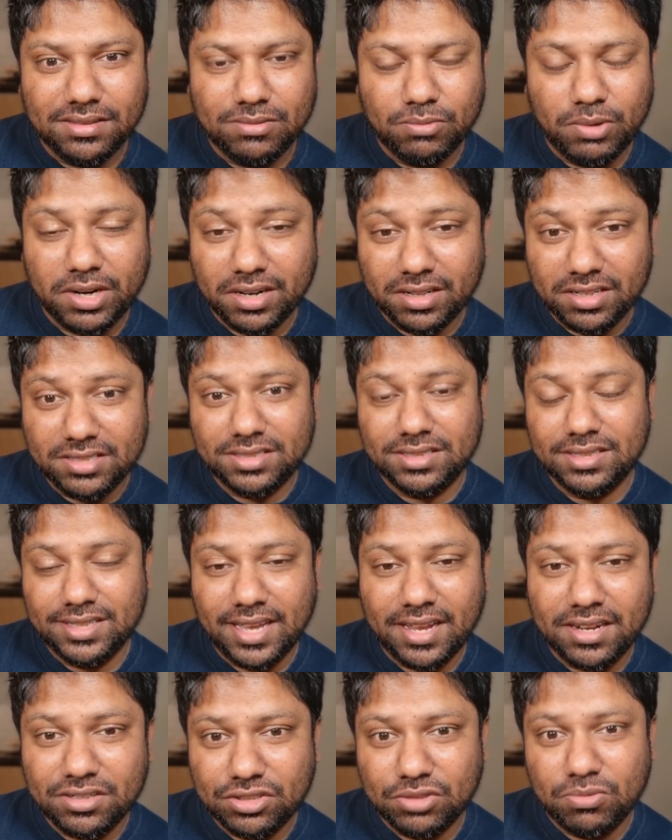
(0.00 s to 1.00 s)
We're going to listen
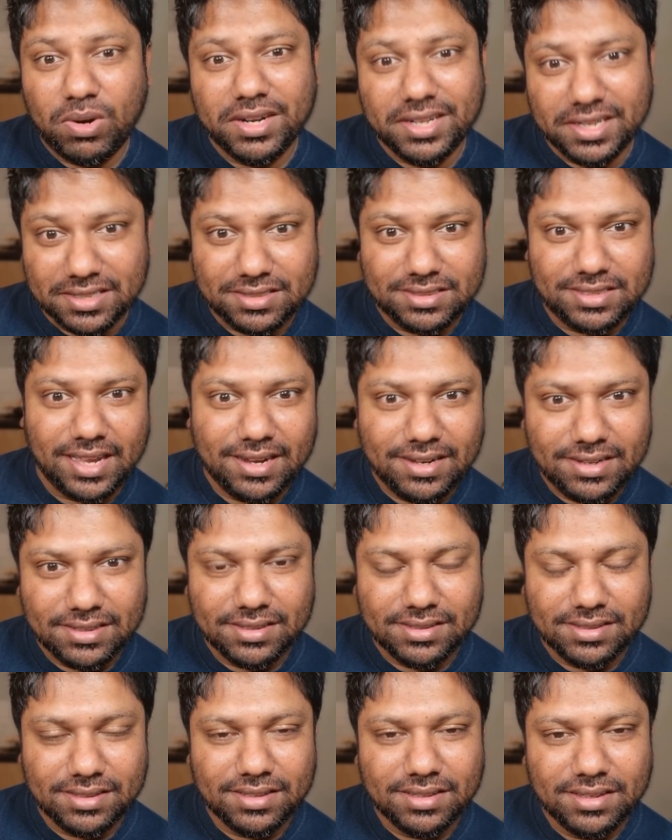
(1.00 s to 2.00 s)
again to what he said,
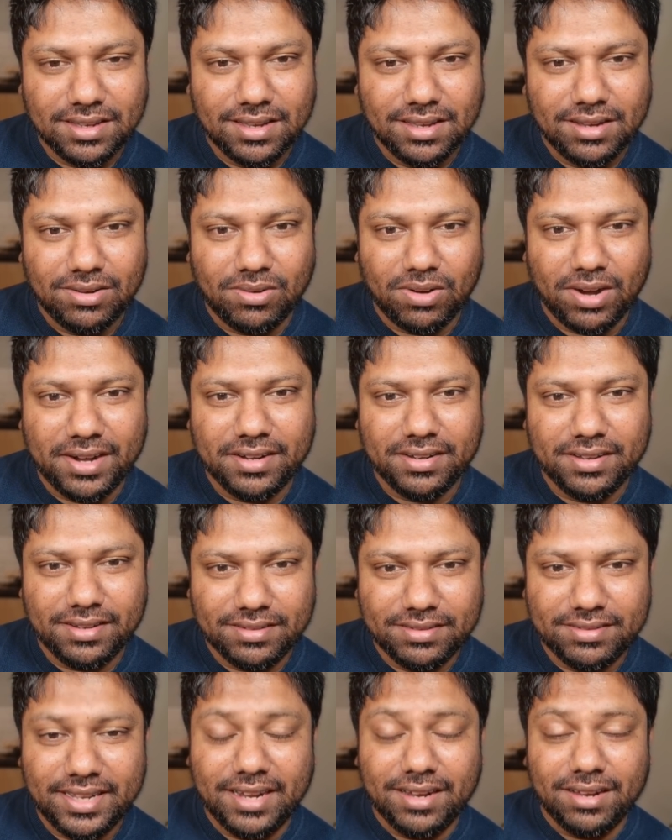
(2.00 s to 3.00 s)
right,
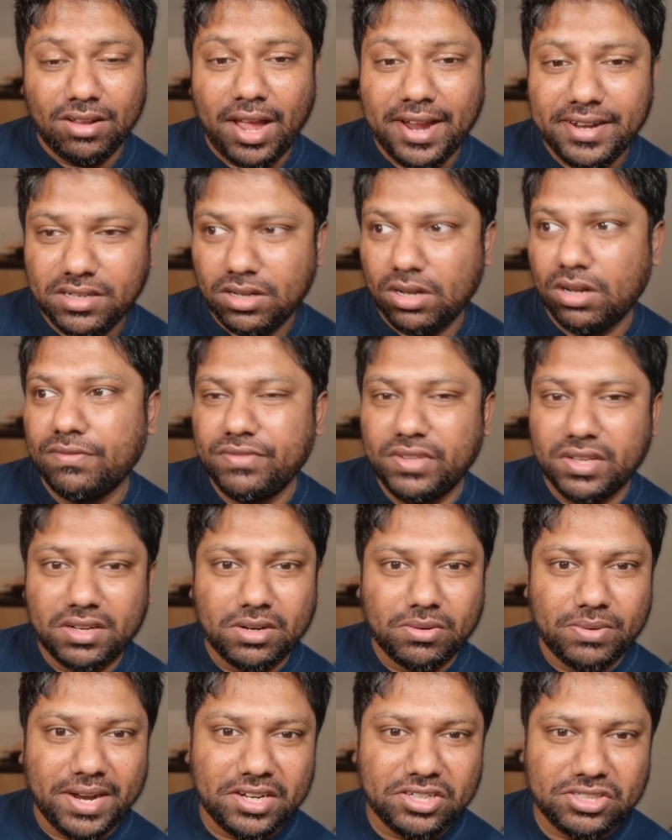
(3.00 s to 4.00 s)
in light of the
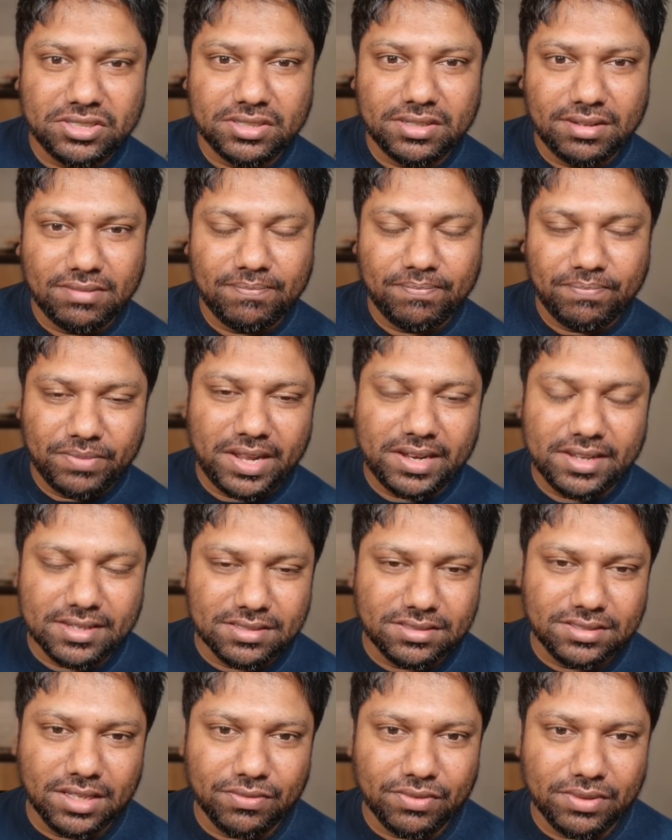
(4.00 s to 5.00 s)
correction that
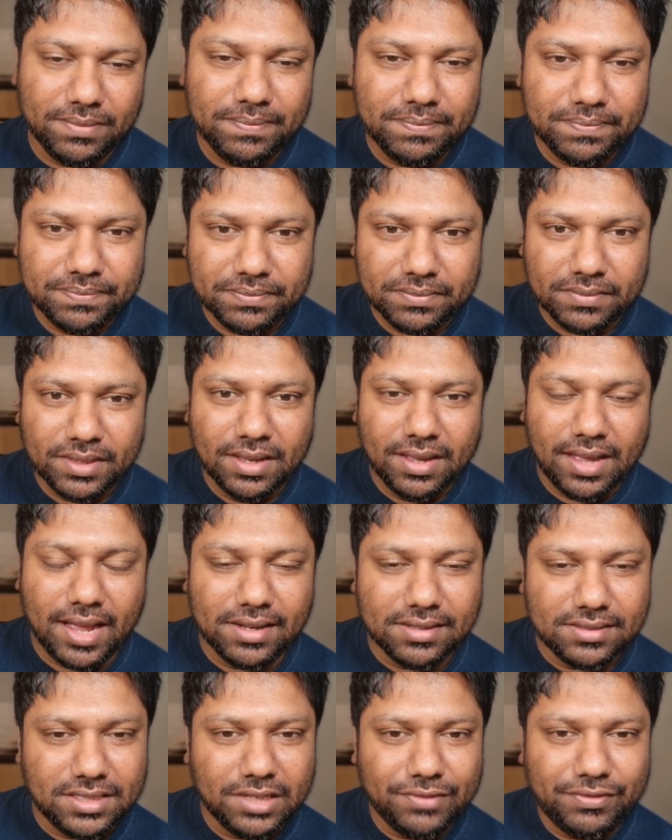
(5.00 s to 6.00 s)
he's given,
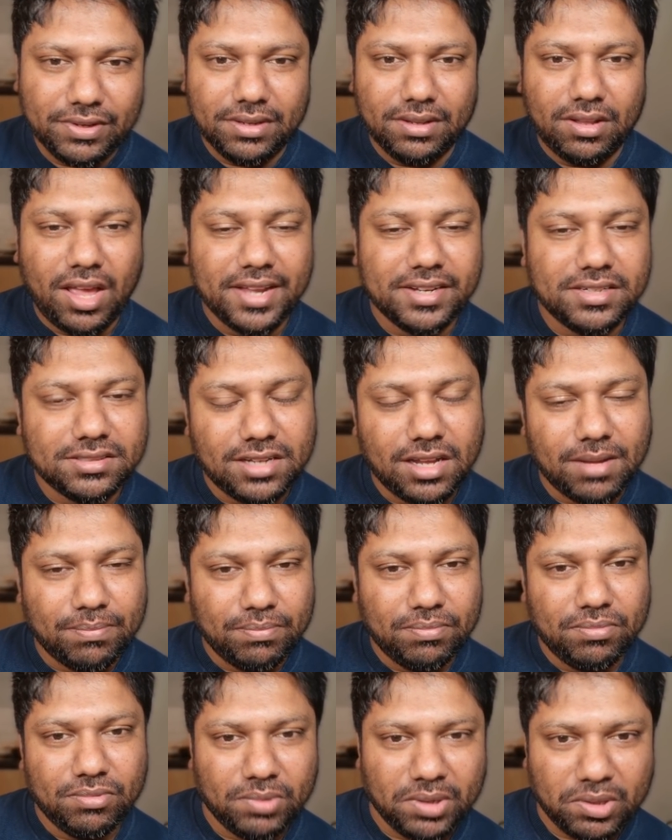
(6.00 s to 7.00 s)
and see if it lines
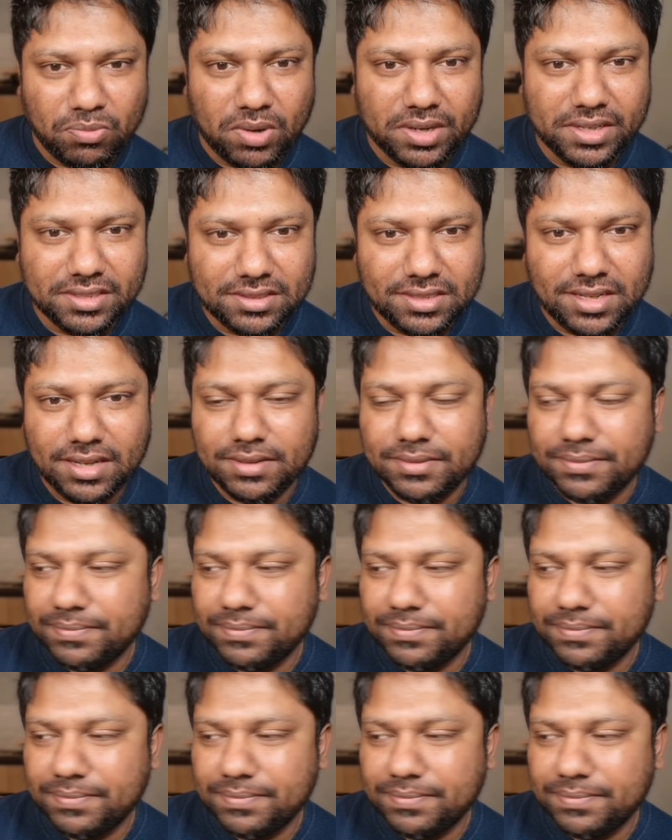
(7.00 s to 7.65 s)
up with what he said.